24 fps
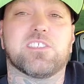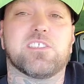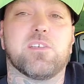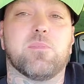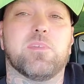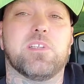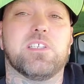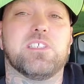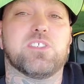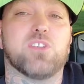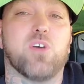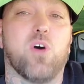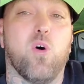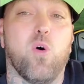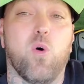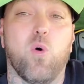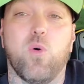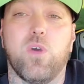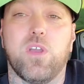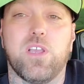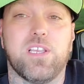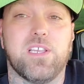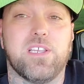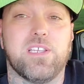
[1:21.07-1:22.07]
some of these
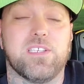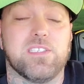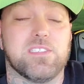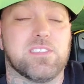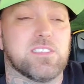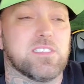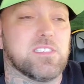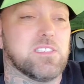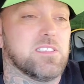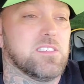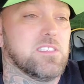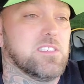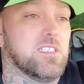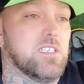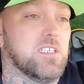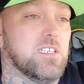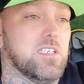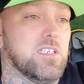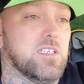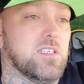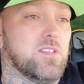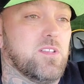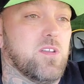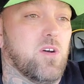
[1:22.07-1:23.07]
old heads.
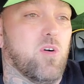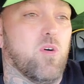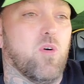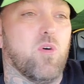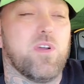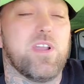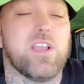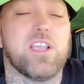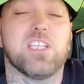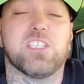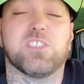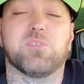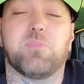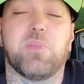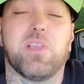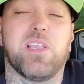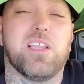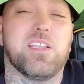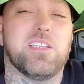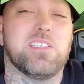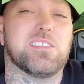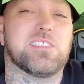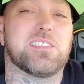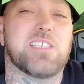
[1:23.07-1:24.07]
The old heads
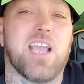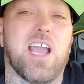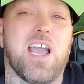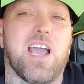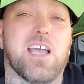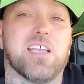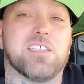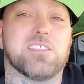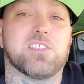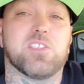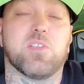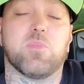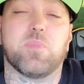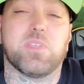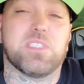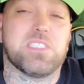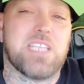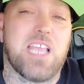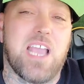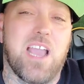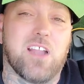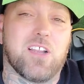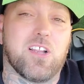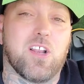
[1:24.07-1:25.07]
being these guys that have
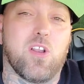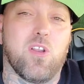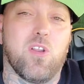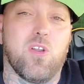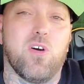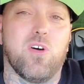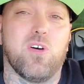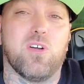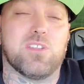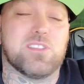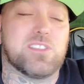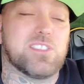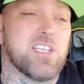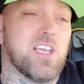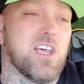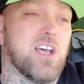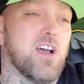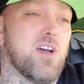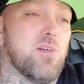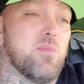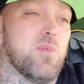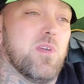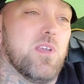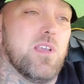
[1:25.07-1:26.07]
been down a long
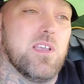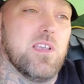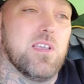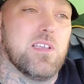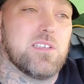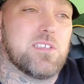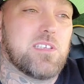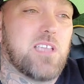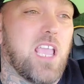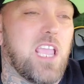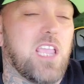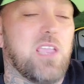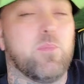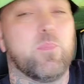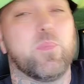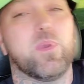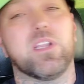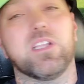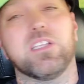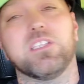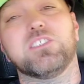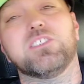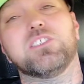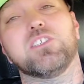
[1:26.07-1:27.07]
time, came
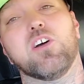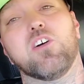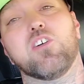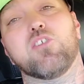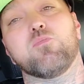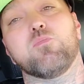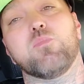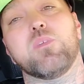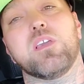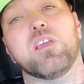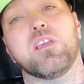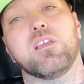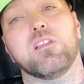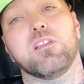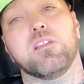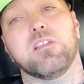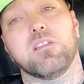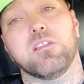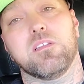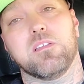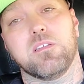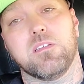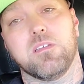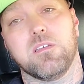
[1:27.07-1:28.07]
in as young men.
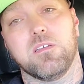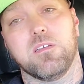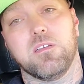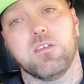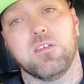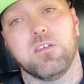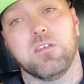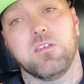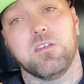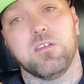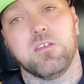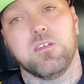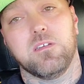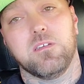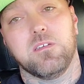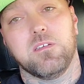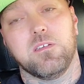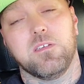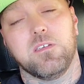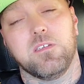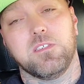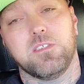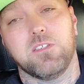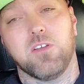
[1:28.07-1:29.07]

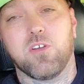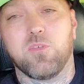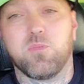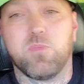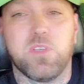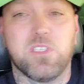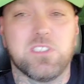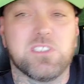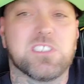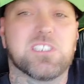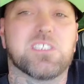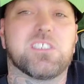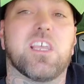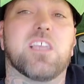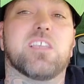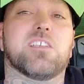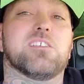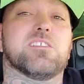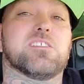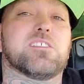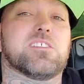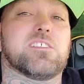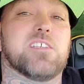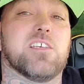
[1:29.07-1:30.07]
Young men just
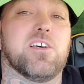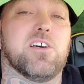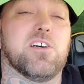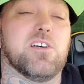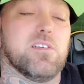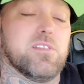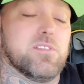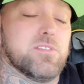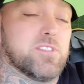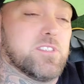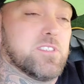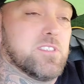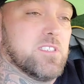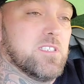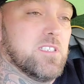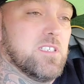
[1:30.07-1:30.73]
like yourselves.